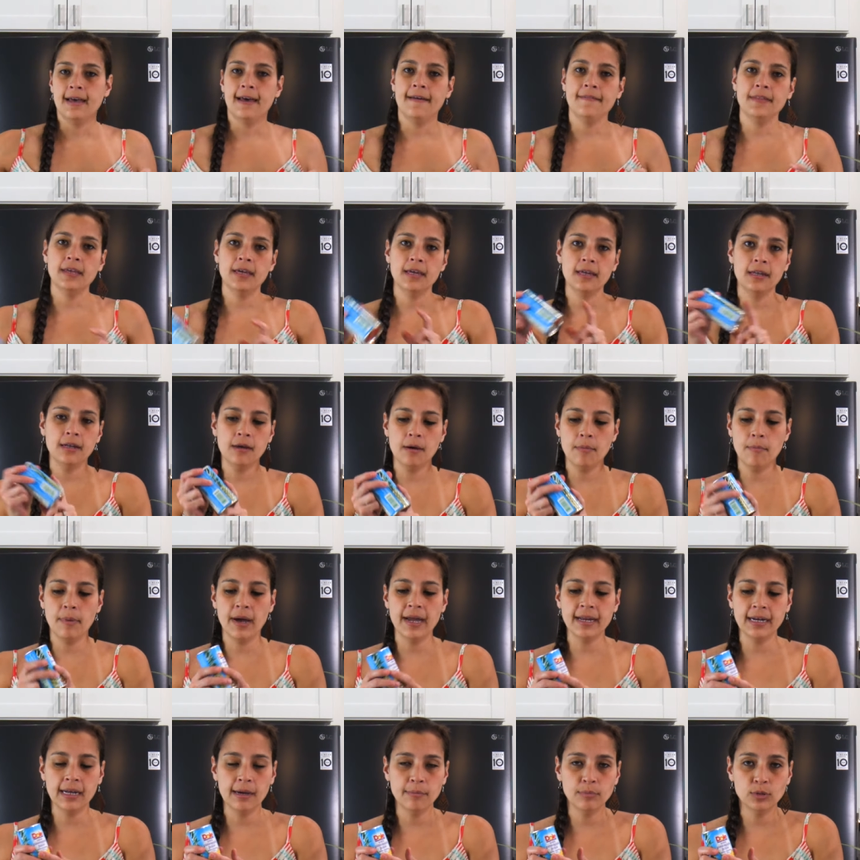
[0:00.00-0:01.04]
And then
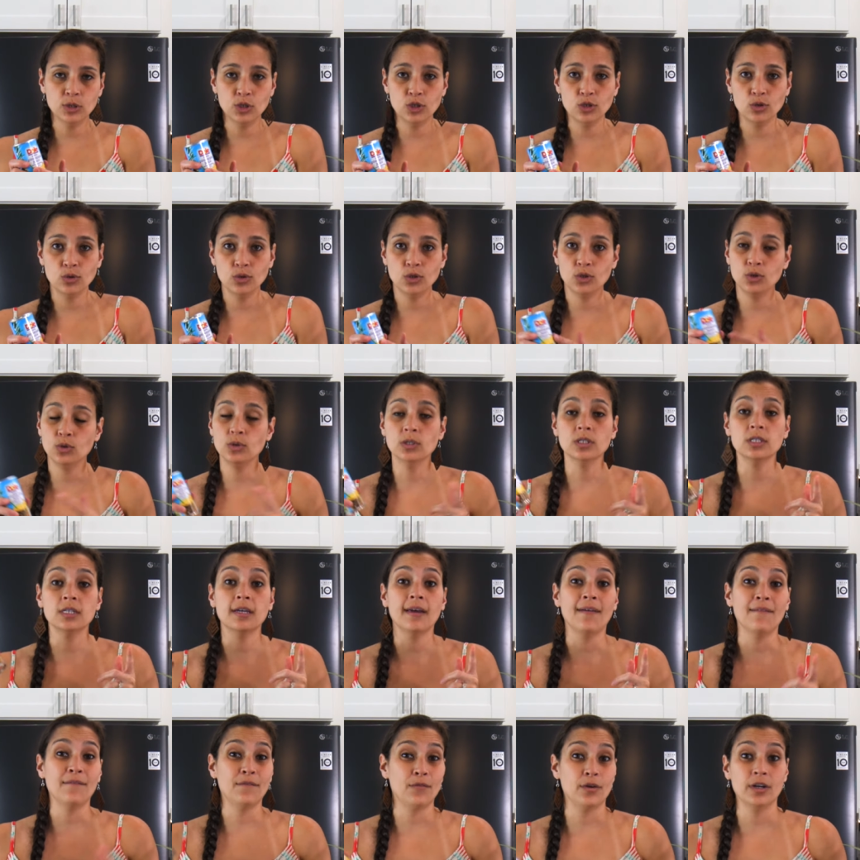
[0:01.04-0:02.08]
pineapple juice, you can
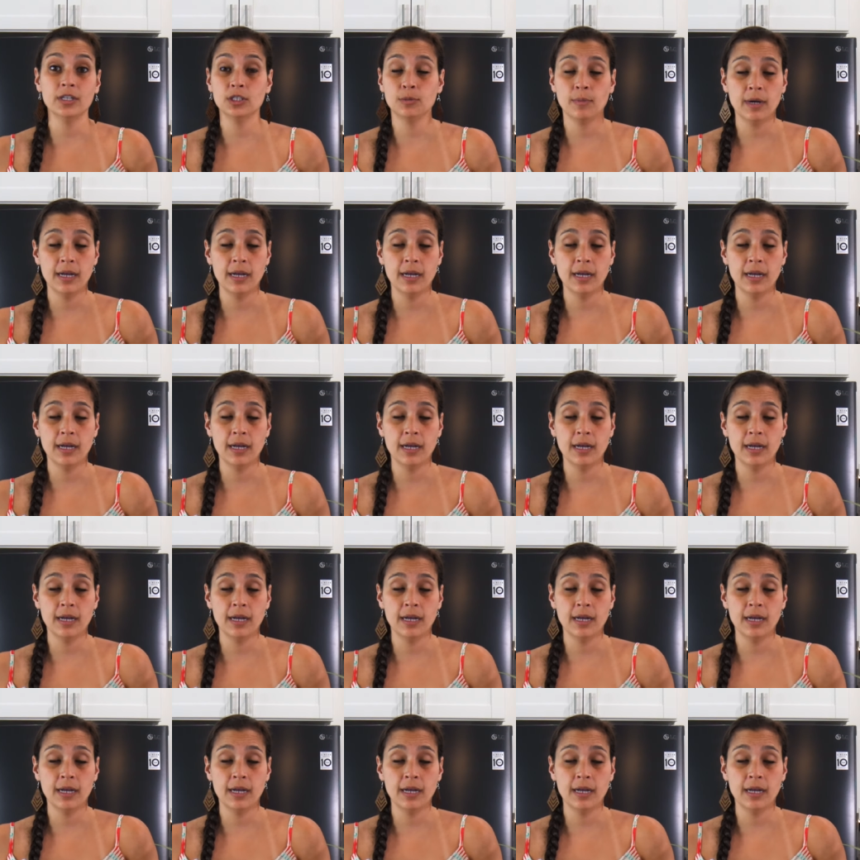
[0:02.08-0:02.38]
get fresh